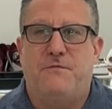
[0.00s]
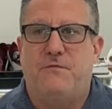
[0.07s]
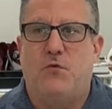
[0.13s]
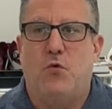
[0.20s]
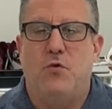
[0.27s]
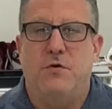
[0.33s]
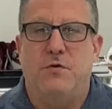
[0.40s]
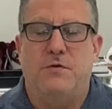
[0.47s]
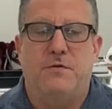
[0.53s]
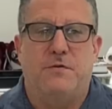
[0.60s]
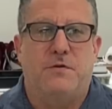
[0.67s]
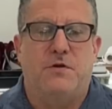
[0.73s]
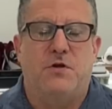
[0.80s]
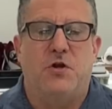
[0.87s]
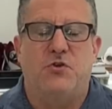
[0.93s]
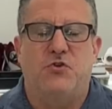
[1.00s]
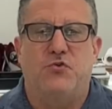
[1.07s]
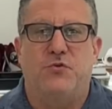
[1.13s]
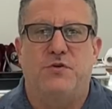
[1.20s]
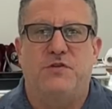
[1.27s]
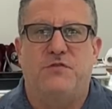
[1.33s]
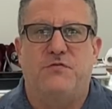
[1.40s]
foreign
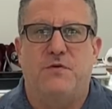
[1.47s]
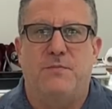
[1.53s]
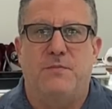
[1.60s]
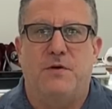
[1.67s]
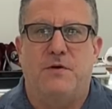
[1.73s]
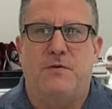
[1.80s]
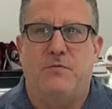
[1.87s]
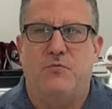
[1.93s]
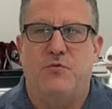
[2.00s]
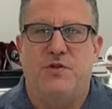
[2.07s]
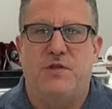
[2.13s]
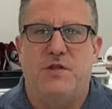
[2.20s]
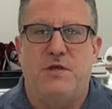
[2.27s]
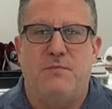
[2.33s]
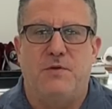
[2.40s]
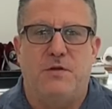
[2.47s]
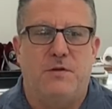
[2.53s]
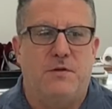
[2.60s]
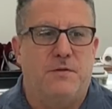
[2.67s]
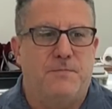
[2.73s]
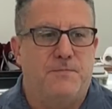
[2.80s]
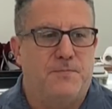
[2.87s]
countries from
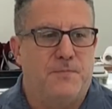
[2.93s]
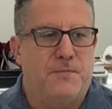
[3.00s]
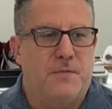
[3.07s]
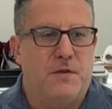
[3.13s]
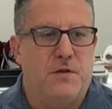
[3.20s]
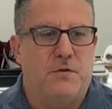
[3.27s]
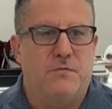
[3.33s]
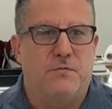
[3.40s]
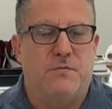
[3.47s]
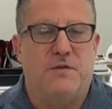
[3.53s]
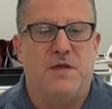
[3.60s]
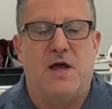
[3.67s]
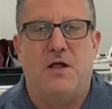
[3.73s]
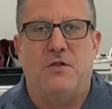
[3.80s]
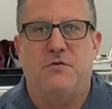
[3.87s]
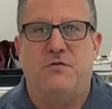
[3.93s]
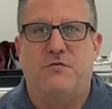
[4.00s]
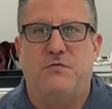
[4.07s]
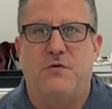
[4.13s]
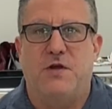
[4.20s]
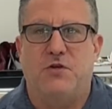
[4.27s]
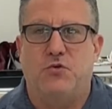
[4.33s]
redeeming, dollars
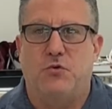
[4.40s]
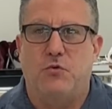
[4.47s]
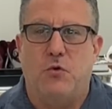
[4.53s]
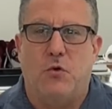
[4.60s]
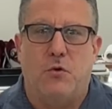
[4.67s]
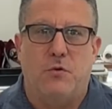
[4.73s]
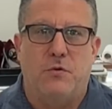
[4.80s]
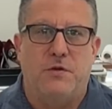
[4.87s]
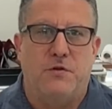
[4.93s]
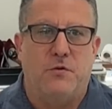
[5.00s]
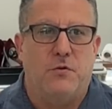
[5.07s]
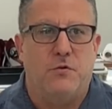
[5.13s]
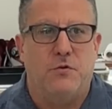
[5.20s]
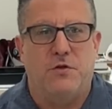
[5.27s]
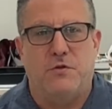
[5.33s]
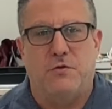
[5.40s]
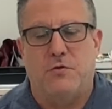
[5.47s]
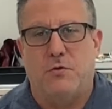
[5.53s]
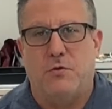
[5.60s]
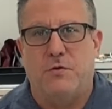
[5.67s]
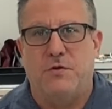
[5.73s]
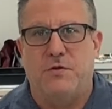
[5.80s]
for actual gold and hoarding the
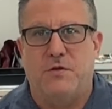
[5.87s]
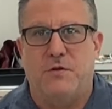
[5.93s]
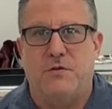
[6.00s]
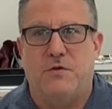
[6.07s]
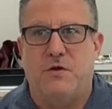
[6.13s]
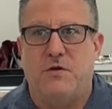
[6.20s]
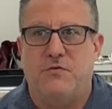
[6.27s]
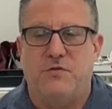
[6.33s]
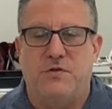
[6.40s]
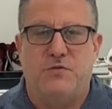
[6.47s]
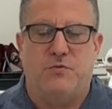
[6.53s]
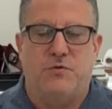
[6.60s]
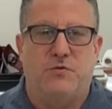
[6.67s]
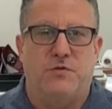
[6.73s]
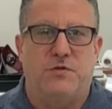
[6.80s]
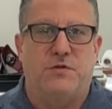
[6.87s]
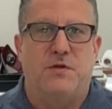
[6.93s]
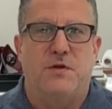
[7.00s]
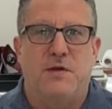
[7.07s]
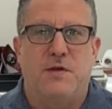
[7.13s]
gold into other countries, which was,